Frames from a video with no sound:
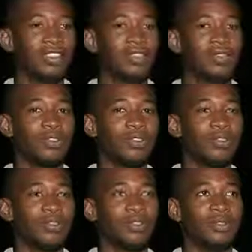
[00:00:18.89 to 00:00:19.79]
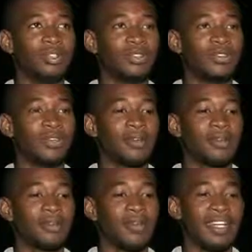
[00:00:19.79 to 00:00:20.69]
that would describe
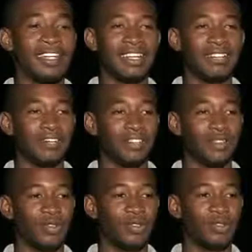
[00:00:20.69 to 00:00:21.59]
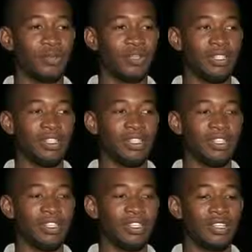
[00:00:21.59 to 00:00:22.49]
my life and a whole would be
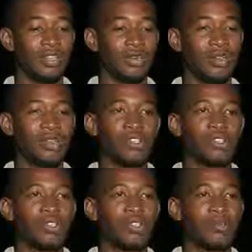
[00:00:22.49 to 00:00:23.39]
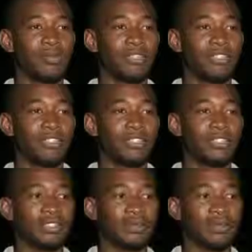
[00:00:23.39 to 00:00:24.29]
the word resolute,
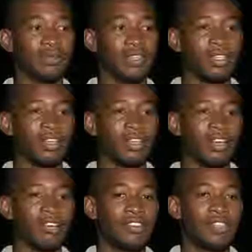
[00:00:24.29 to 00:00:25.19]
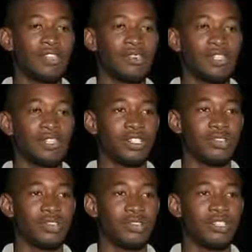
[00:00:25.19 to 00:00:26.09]
because in every situation
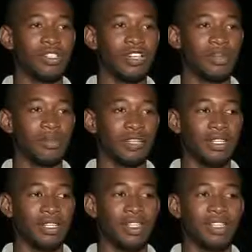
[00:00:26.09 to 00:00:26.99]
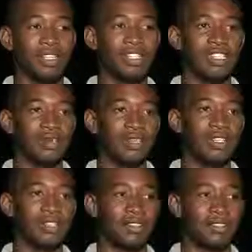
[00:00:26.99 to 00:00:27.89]
in which I am in a
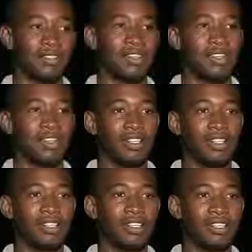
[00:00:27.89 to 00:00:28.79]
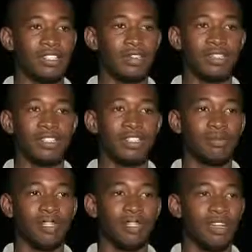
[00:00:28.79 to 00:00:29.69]
despair or like things don't seem
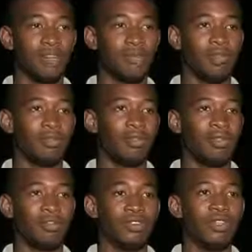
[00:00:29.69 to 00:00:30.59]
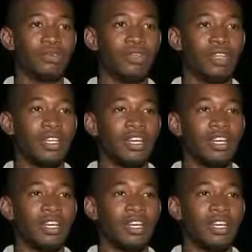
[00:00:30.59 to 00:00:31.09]
that I would be able to overcome it,